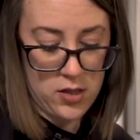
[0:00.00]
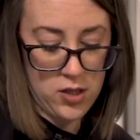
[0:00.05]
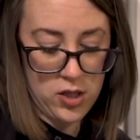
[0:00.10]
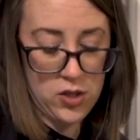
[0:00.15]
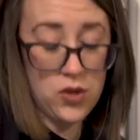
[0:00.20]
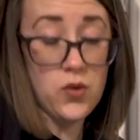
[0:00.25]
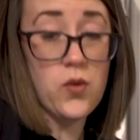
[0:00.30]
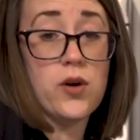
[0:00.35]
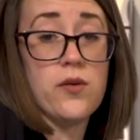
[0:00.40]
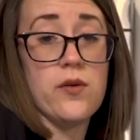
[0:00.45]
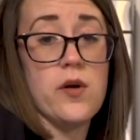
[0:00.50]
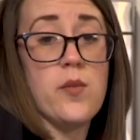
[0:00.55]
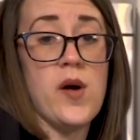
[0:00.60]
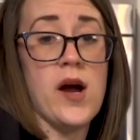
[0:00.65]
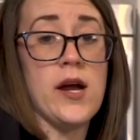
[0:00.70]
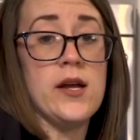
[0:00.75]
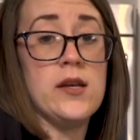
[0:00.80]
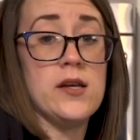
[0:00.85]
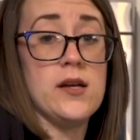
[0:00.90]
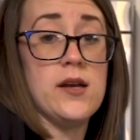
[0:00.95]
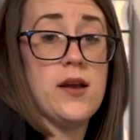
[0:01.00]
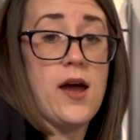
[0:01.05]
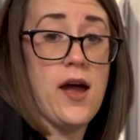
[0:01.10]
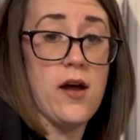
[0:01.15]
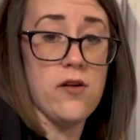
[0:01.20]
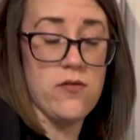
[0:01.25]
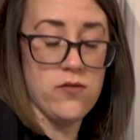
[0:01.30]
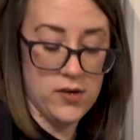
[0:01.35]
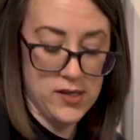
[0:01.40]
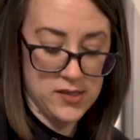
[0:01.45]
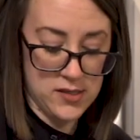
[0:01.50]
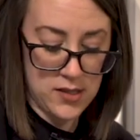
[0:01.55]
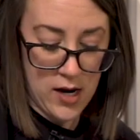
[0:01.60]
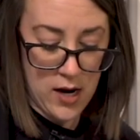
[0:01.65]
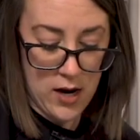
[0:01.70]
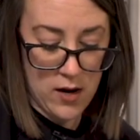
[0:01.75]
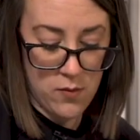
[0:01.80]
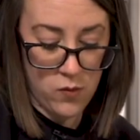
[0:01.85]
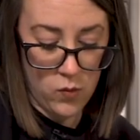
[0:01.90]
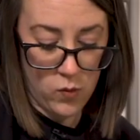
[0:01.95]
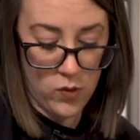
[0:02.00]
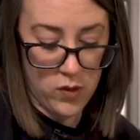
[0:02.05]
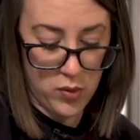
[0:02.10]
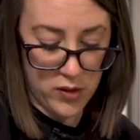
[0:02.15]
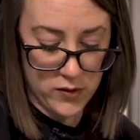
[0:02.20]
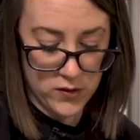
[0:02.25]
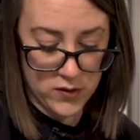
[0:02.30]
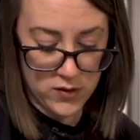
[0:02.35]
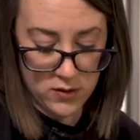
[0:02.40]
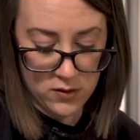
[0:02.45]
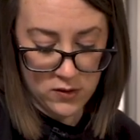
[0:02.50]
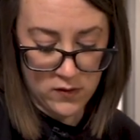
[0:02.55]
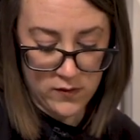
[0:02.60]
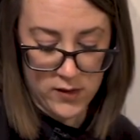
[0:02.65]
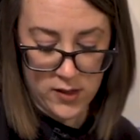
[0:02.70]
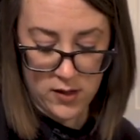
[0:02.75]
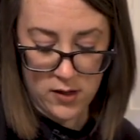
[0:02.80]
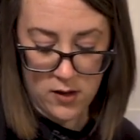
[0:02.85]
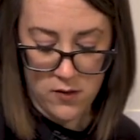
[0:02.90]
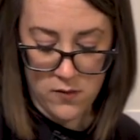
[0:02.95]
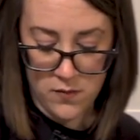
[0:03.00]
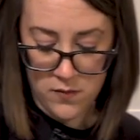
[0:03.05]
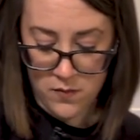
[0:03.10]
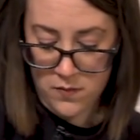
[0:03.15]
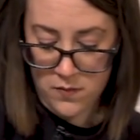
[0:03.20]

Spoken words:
you are reminded every time we post a new video.